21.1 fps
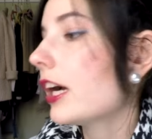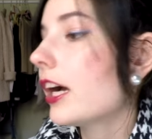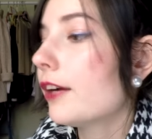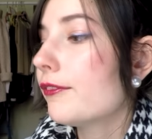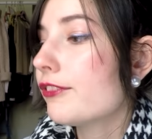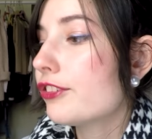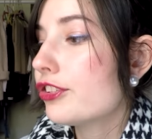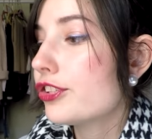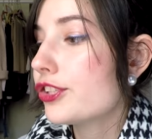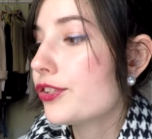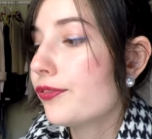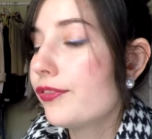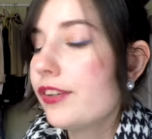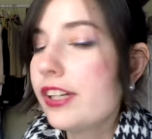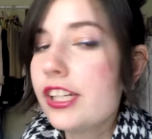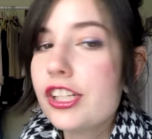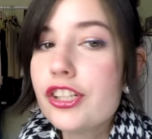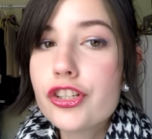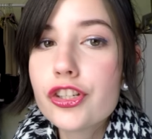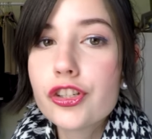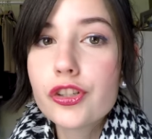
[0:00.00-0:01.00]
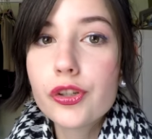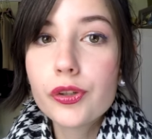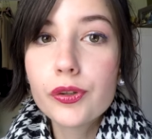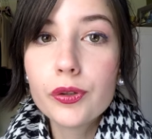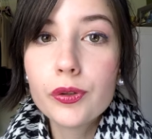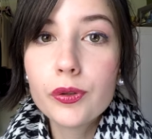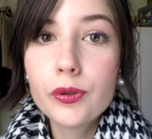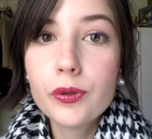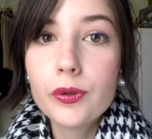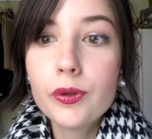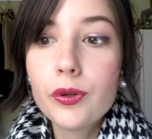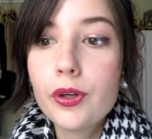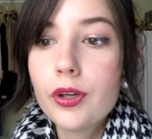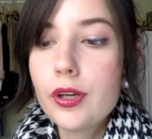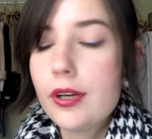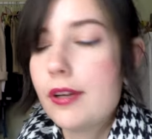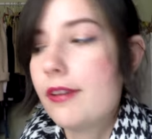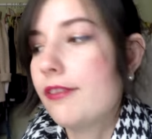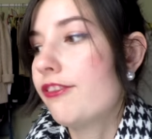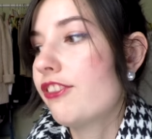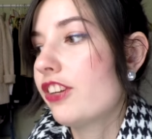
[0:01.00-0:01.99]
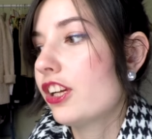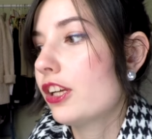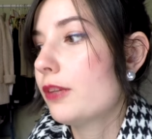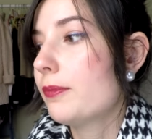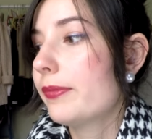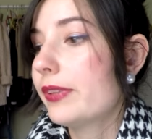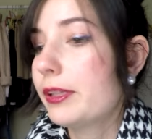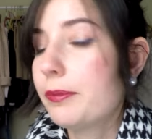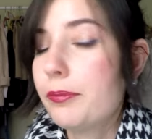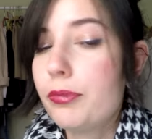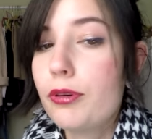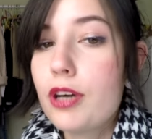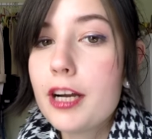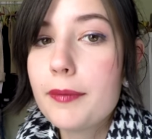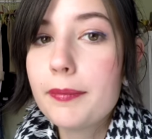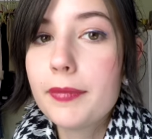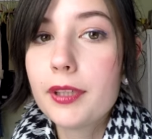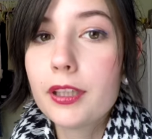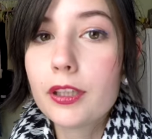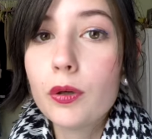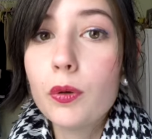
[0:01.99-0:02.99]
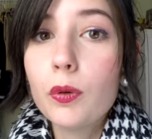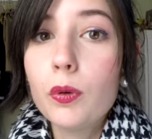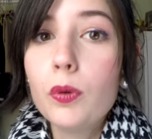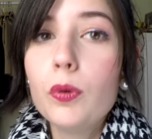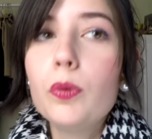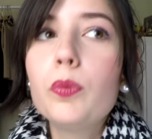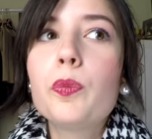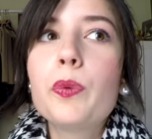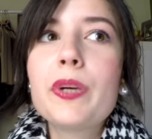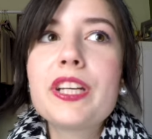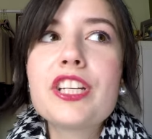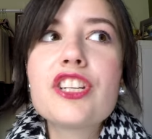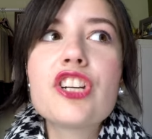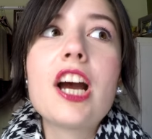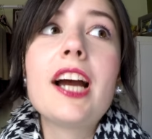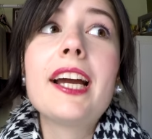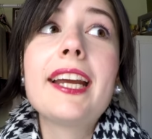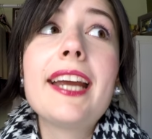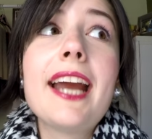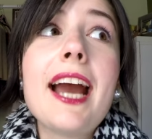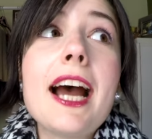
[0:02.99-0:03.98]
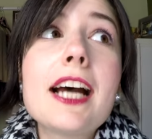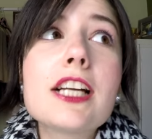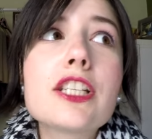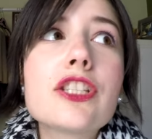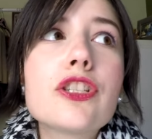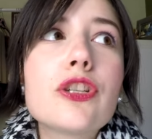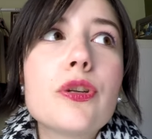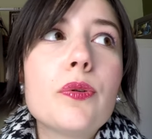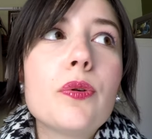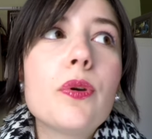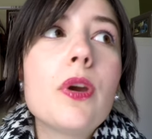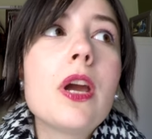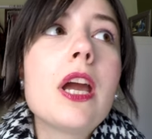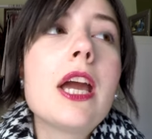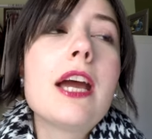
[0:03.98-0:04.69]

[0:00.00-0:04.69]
I've just finished to film the Primark haul, which I had to